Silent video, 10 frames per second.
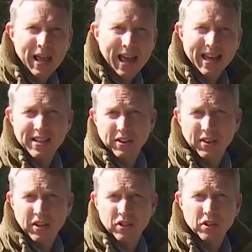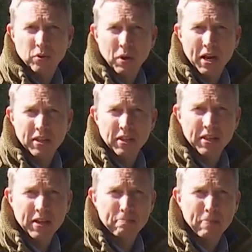And thanks to the way that
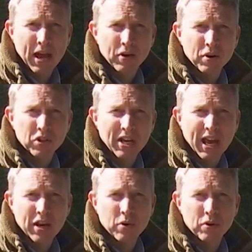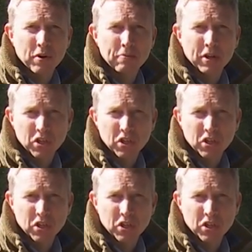the backrest angle can be